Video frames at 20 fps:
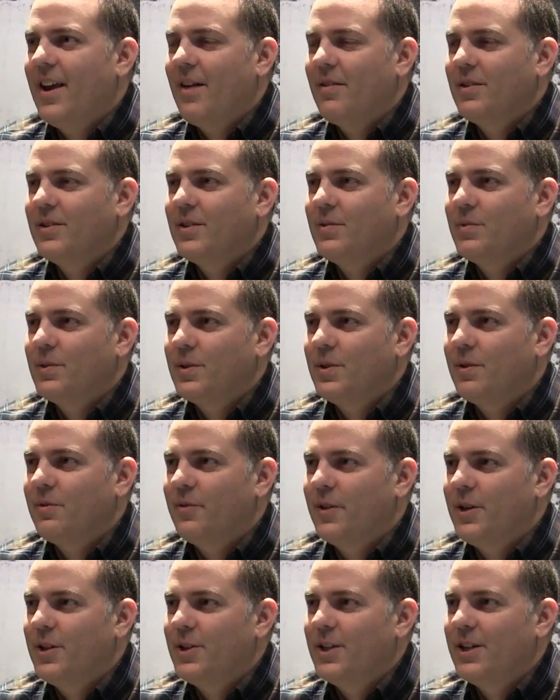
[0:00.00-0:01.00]
Obviously, we're still
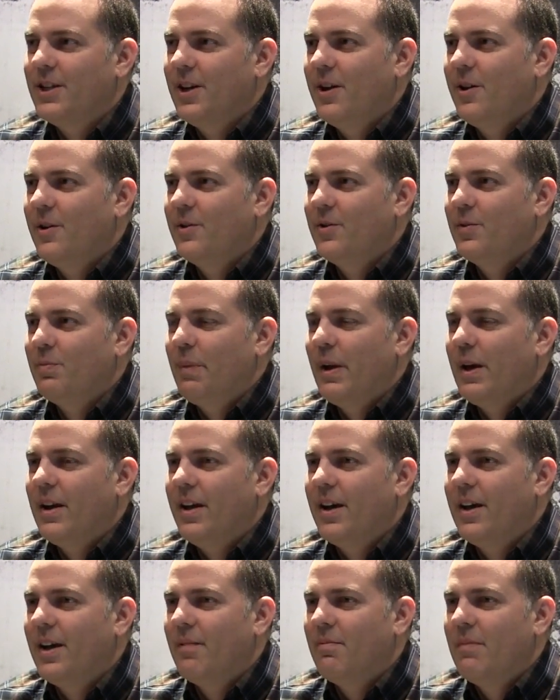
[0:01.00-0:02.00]
finishing Ghost,
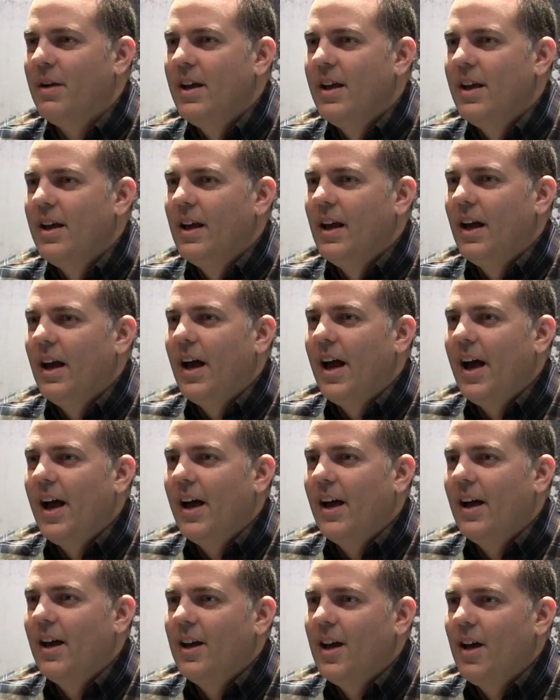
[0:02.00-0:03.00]
but
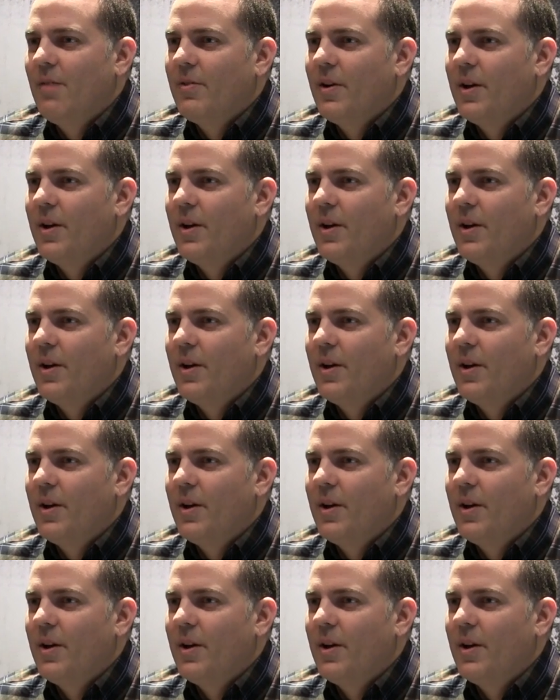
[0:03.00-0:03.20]
I'm